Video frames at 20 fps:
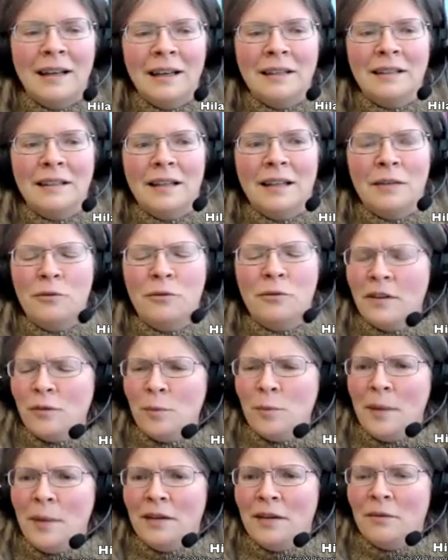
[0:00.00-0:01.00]
um, if you've ever
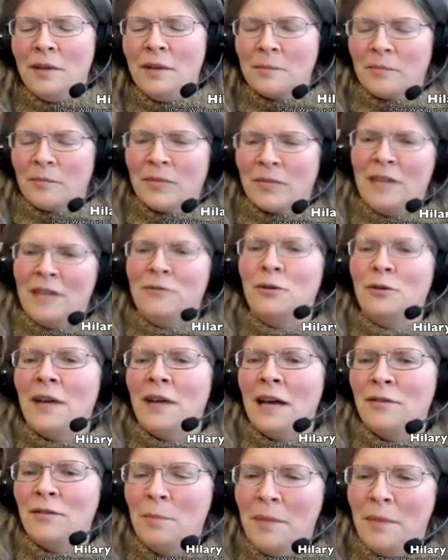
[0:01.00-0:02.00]
made a, if you've
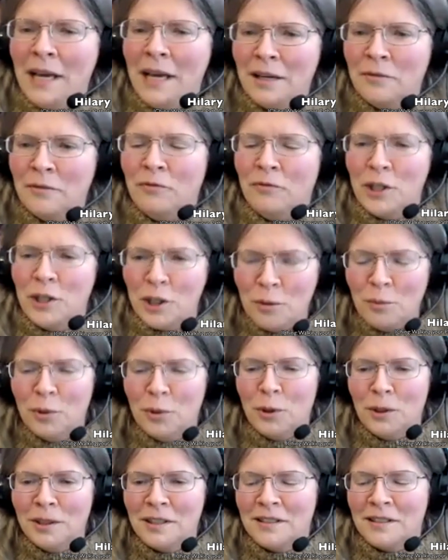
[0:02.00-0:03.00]
ever made a vision
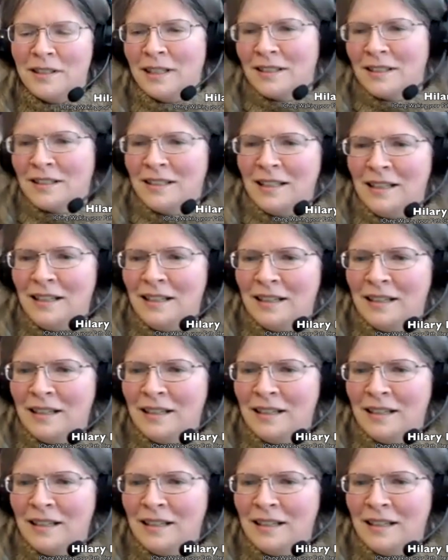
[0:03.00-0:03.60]
board, sixteen yes.